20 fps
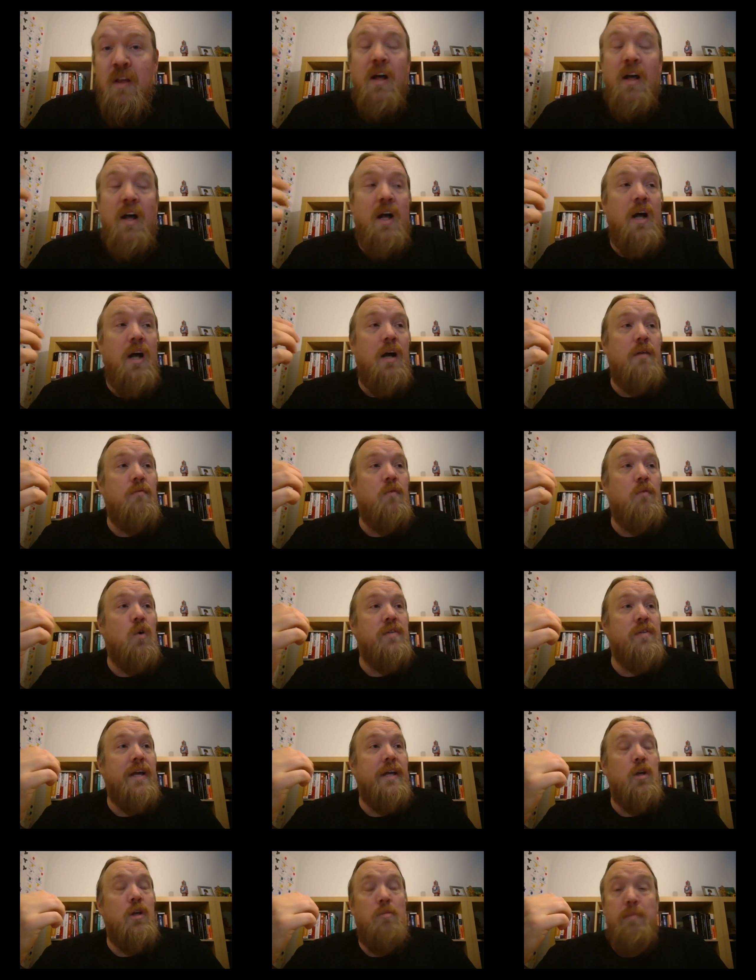or
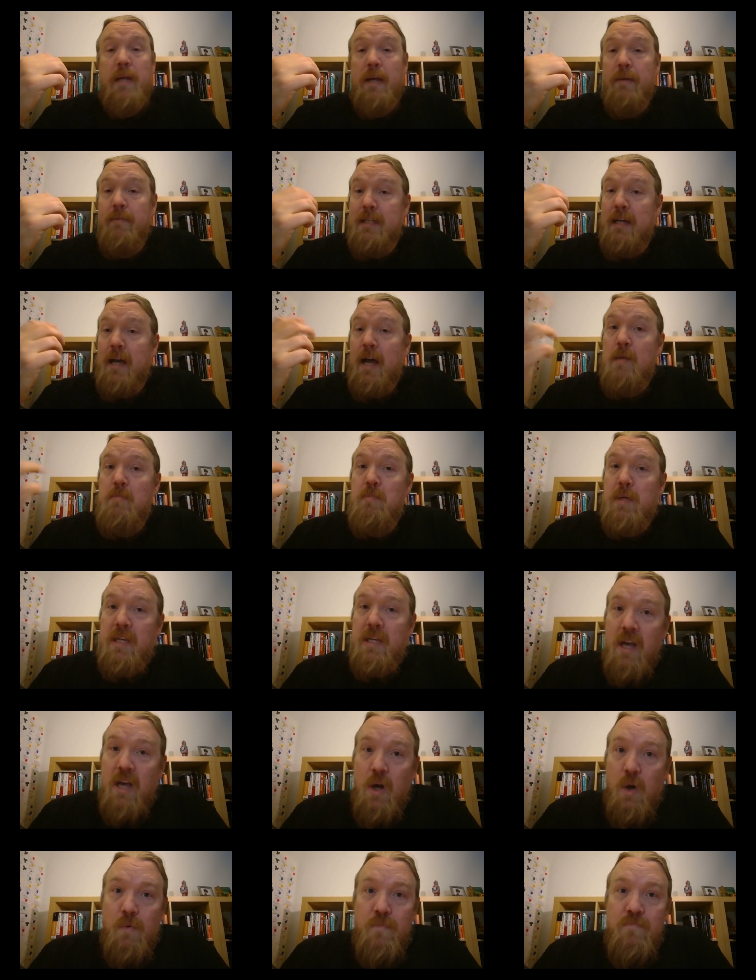that you'll be able to
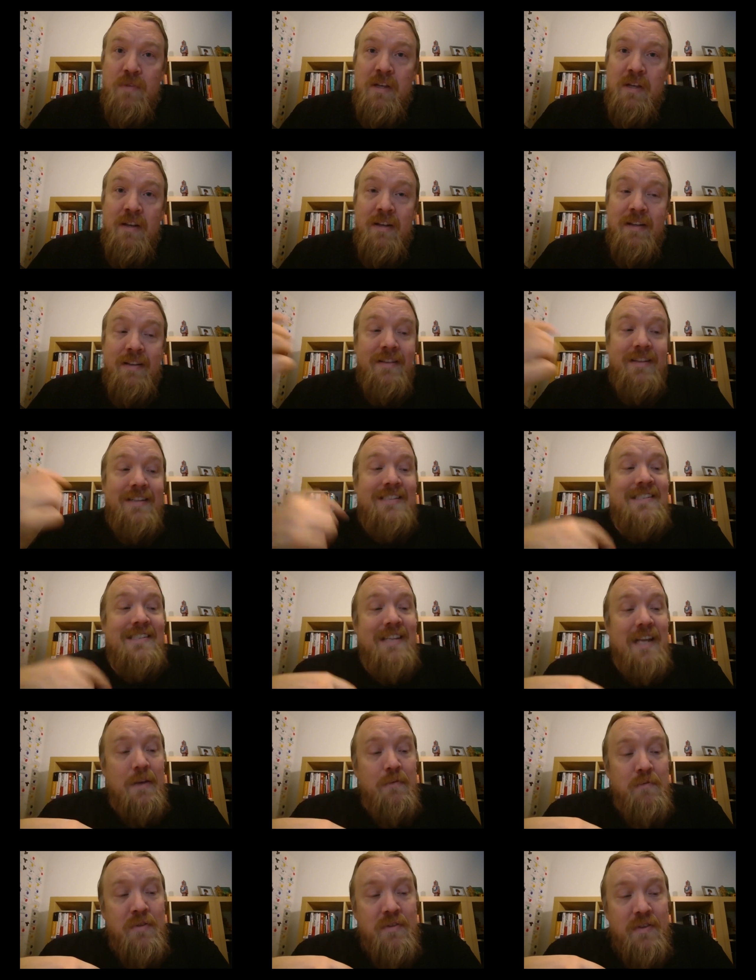IPO? The
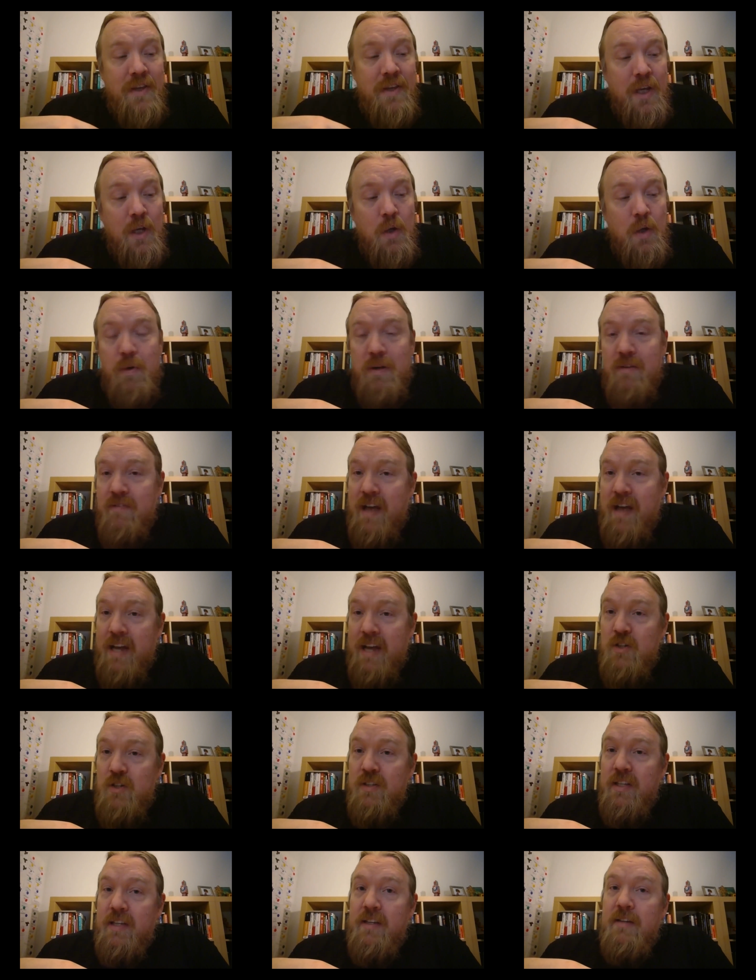same thing we've
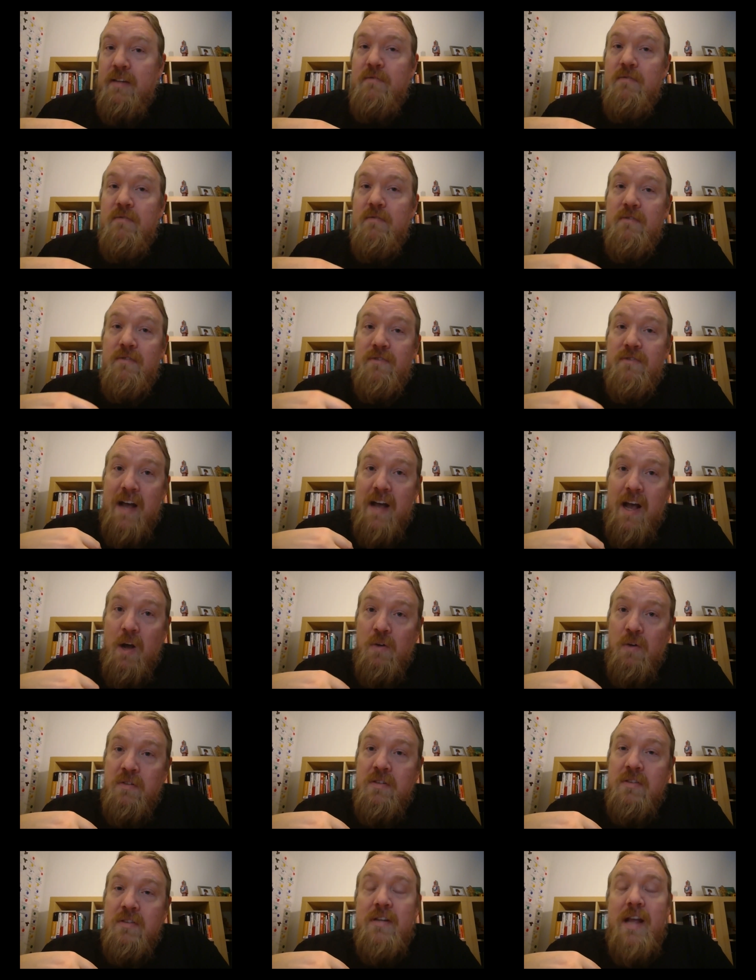actually
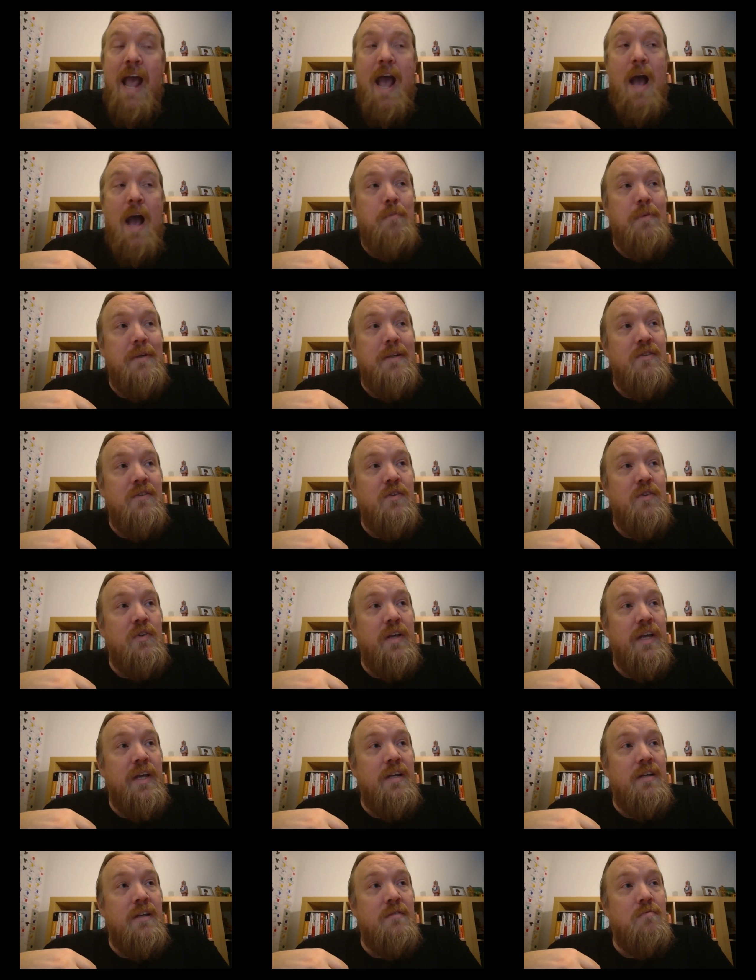found happens
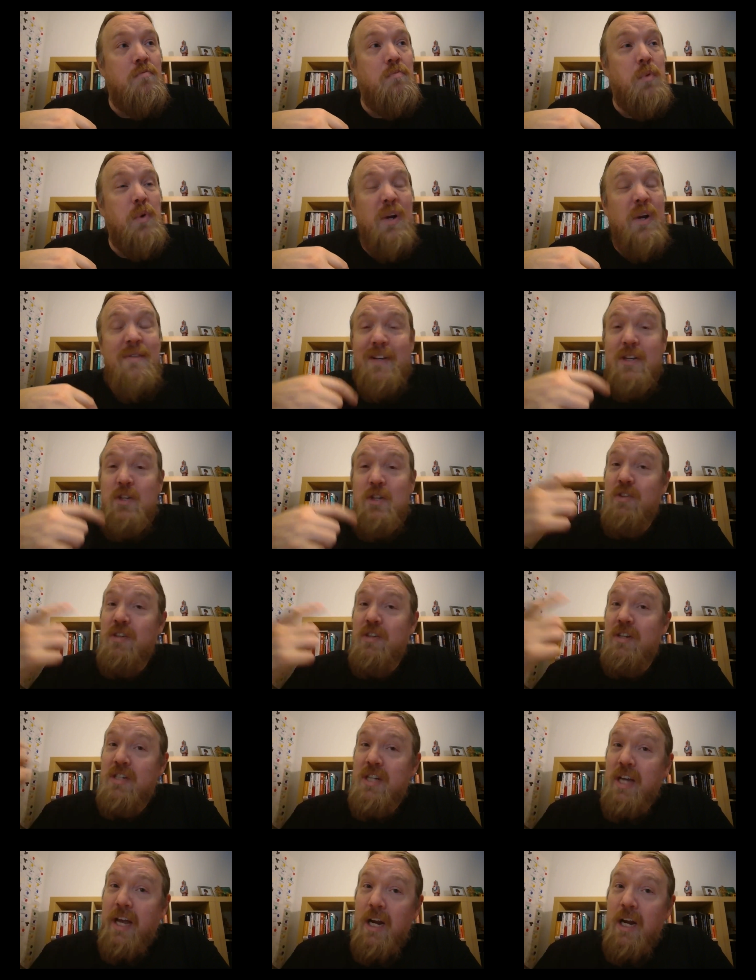in pretty much the
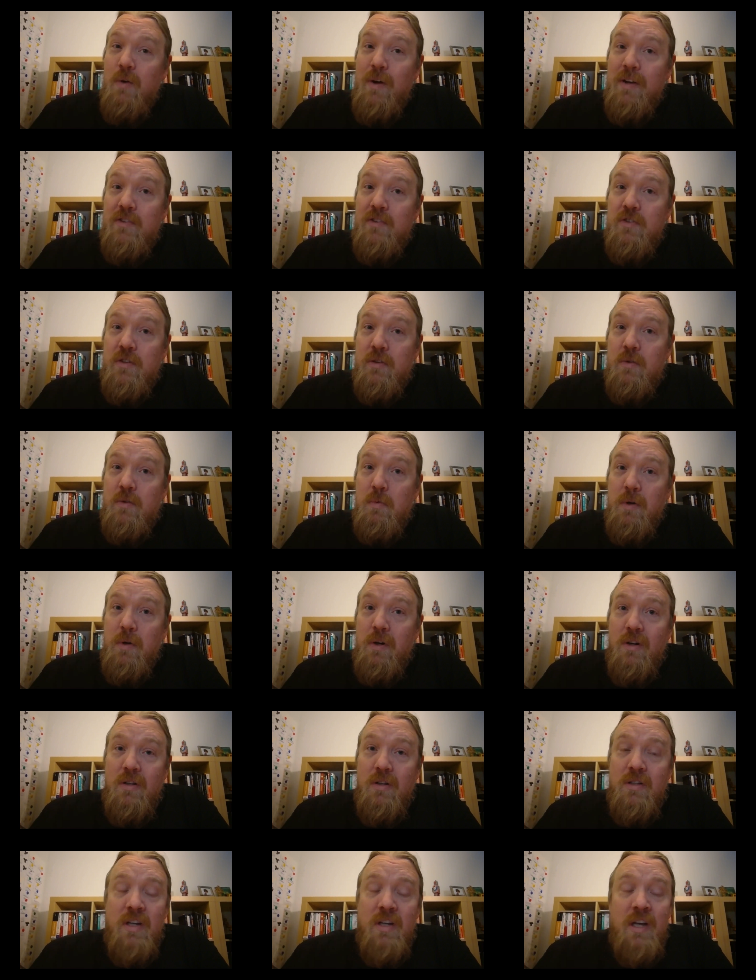entire rest of the
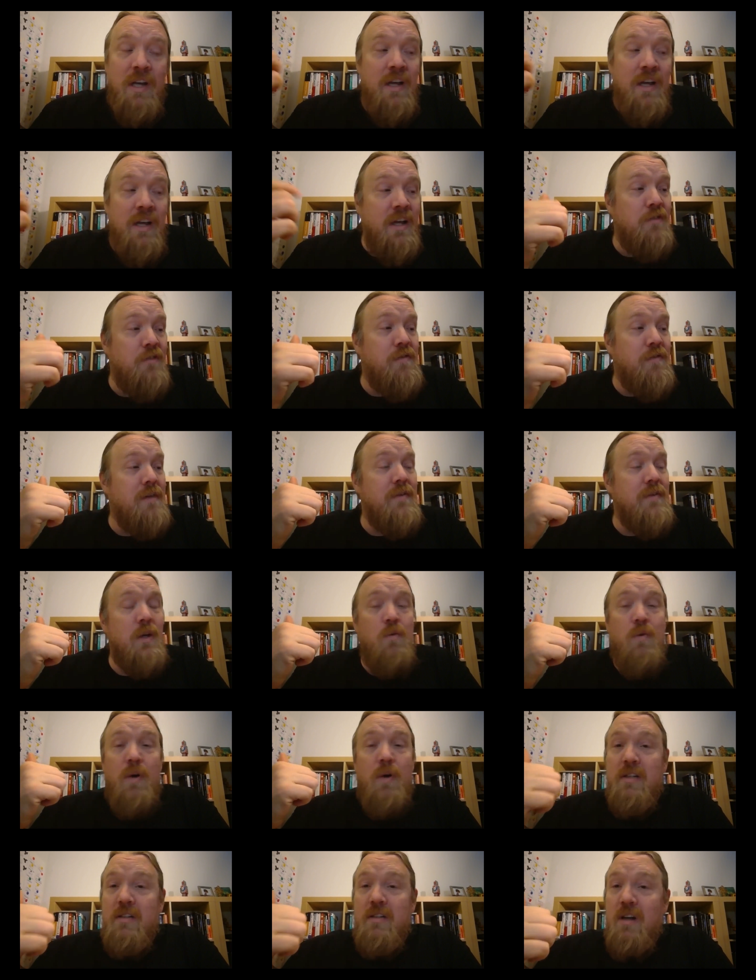world. If I'm in
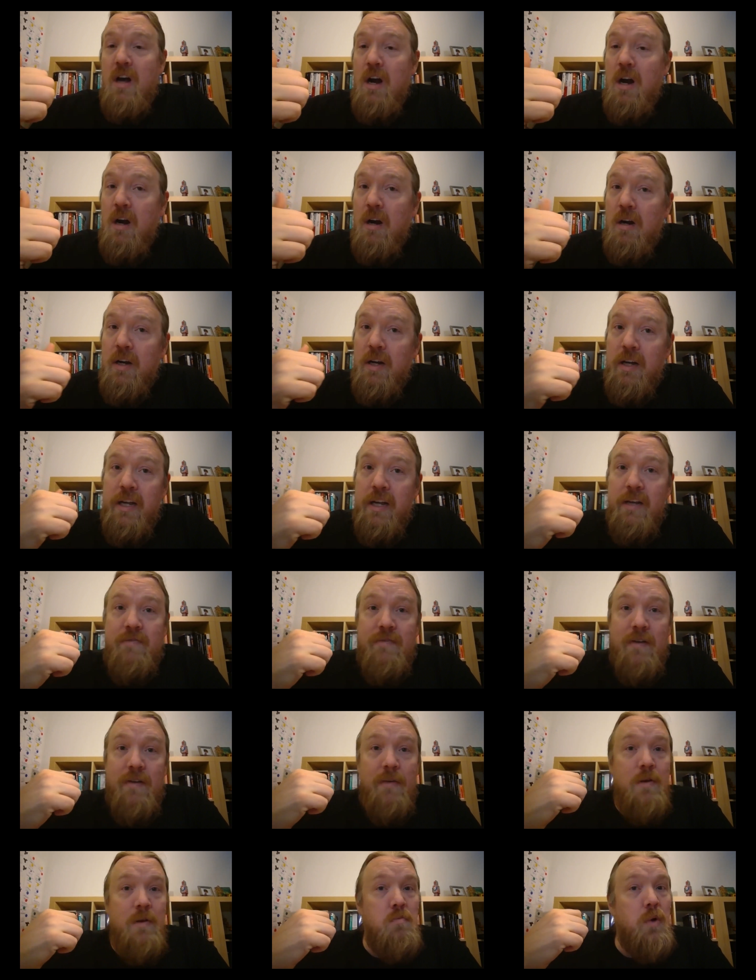Guadalajara, if
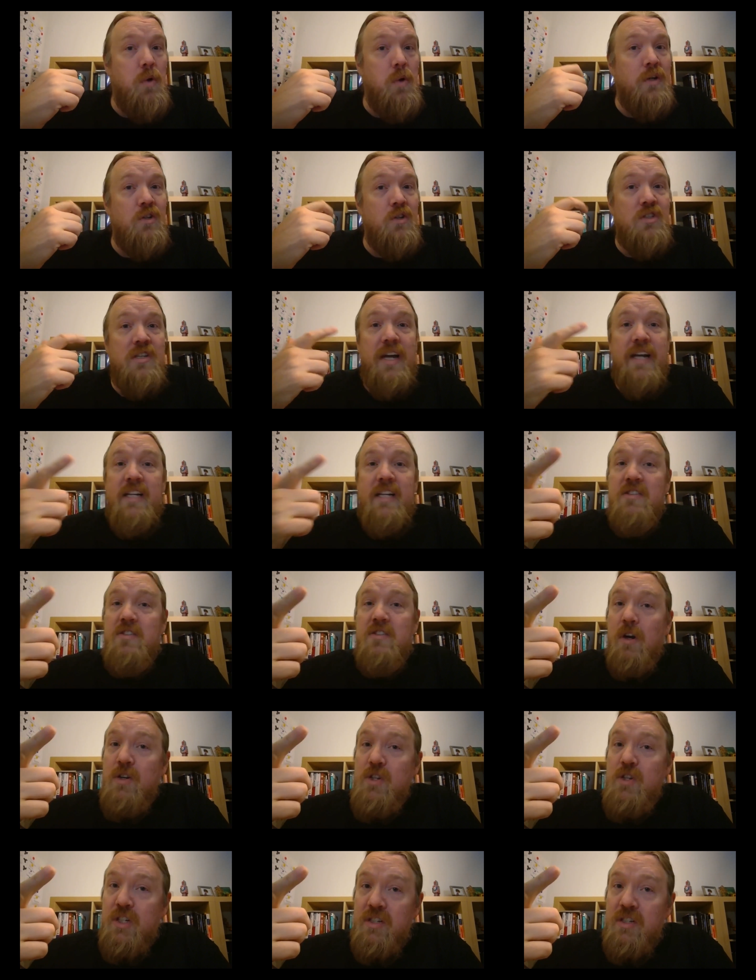I'm in Buenos Aires,
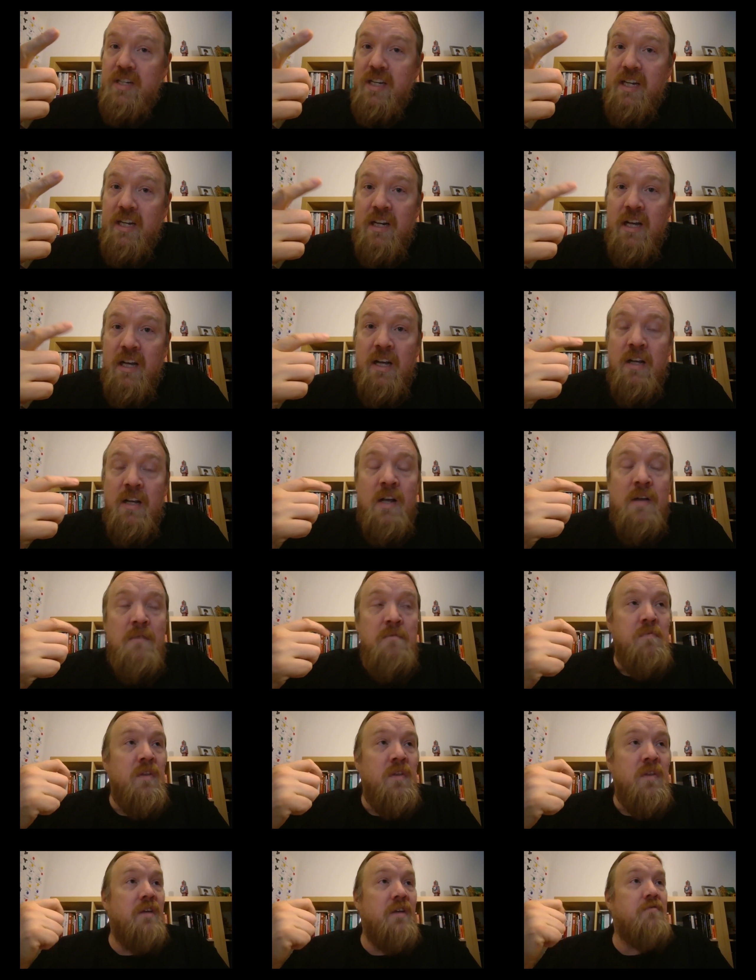Argentina,
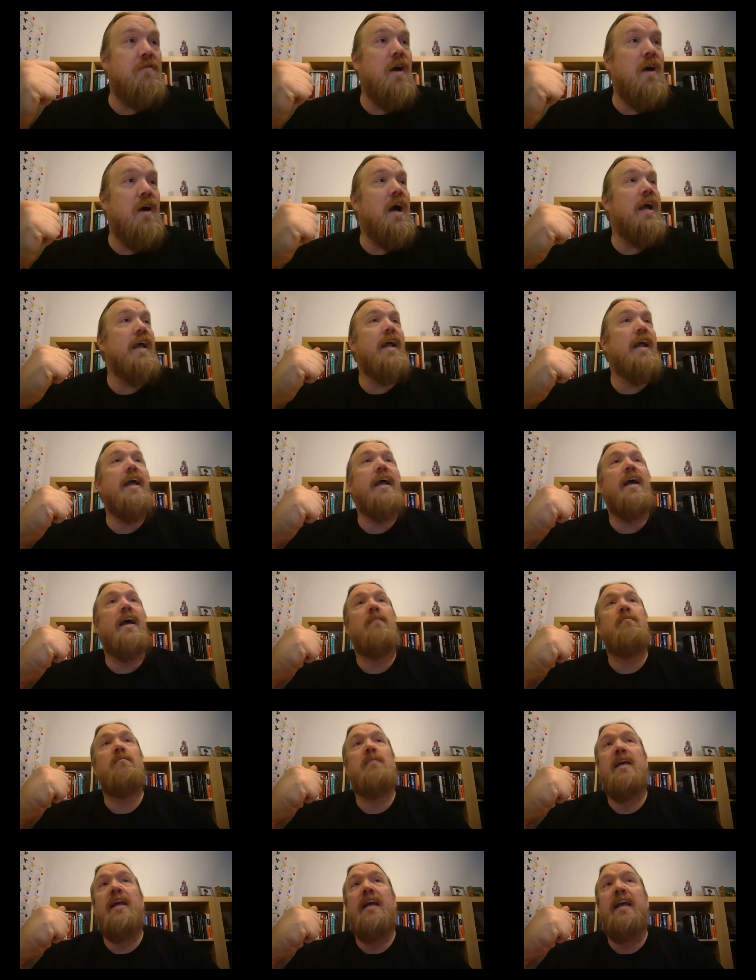if I
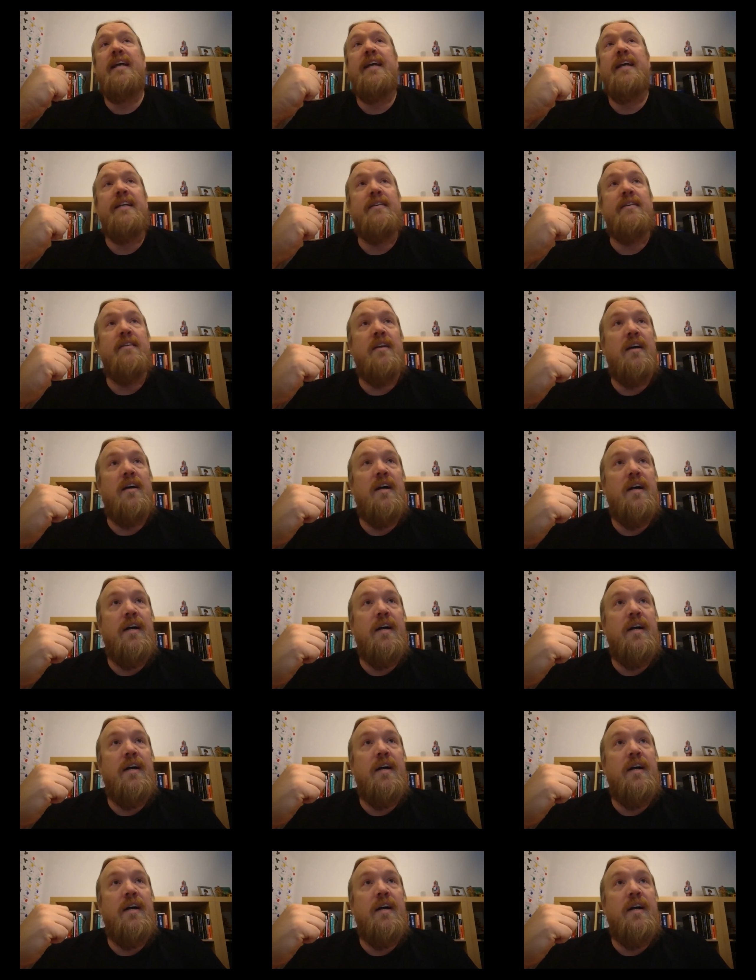am in